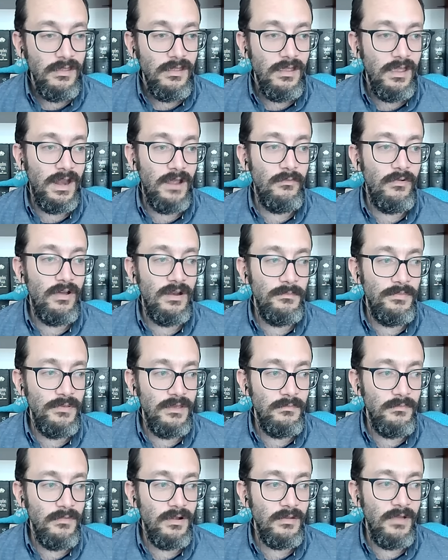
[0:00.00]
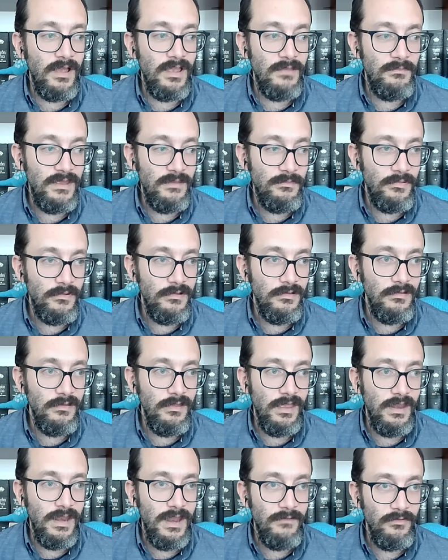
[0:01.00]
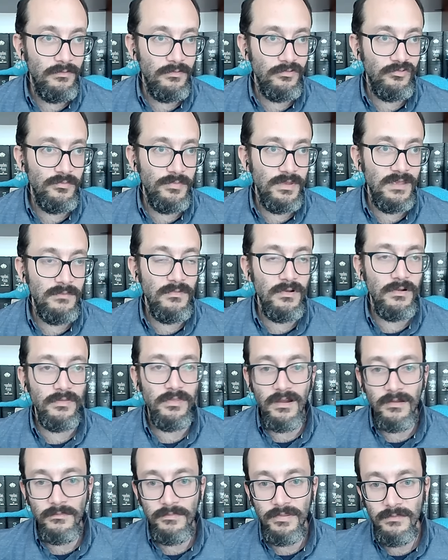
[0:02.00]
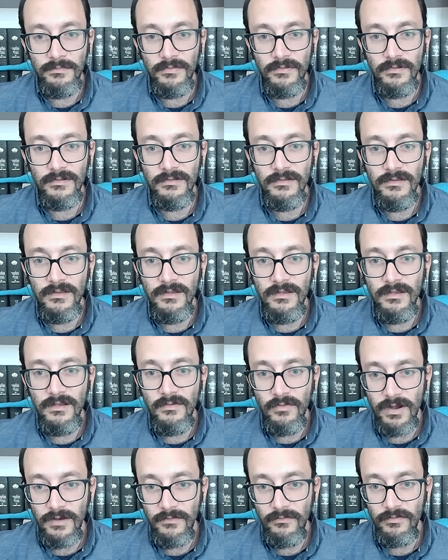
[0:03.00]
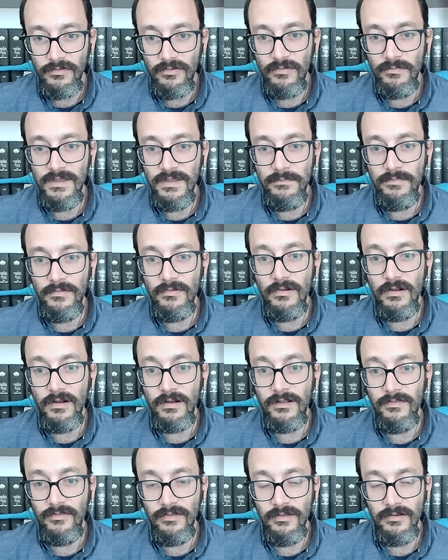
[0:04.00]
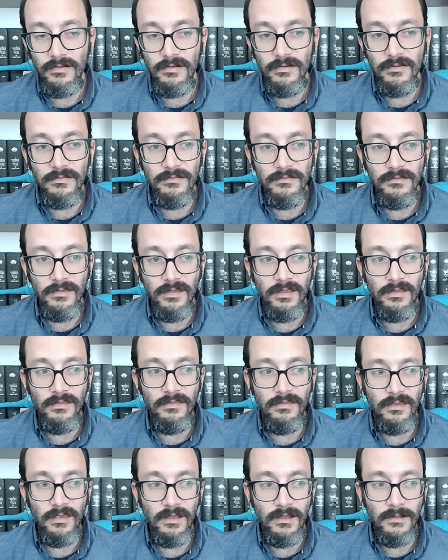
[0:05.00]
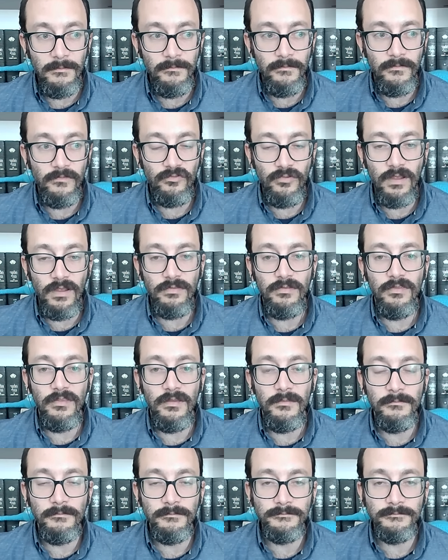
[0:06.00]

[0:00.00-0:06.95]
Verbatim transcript: And I want to be among my people, and everyone should be among their people, whatever your people are considered, and um, strengthen them.